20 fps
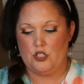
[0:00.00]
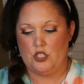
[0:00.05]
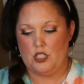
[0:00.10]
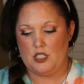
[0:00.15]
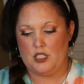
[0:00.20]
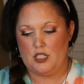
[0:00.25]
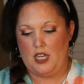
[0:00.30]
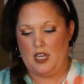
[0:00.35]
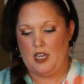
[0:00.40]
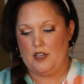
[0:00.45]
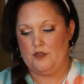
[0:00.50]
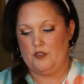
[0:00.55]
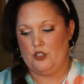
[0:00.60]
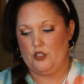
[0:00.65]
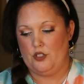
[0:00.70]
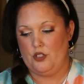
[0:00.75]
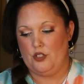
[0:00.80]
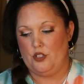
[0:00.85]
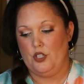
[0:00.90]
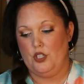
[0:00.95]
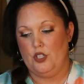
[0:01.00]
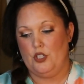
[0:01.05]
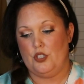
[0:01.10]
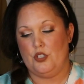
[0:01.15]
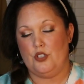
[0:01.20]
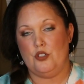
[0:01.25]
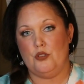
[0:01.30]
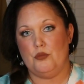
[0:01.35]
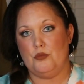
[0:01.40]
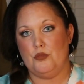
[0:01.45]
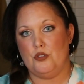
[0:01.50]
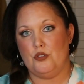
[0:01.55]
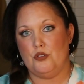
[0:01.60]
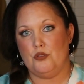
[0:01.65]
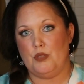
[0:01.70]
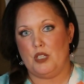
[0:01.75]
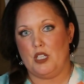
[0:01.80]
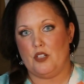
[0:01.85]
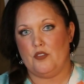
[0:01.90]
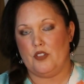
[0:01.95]
Just have your new
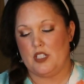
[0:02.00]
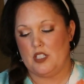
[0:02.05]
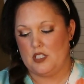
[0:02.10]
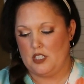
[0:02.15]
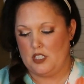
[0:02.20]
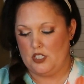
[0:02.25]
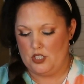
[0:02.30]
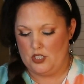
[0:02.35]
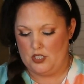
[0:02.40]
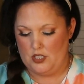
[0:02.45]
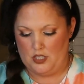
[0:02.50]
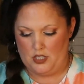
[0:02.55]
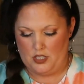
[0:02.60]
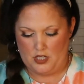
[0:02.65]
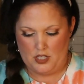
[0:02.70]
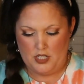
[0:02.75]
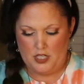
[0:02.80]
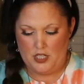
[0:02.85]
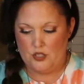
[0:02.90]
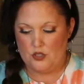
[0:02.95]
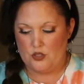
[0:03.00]
moon manifestations here.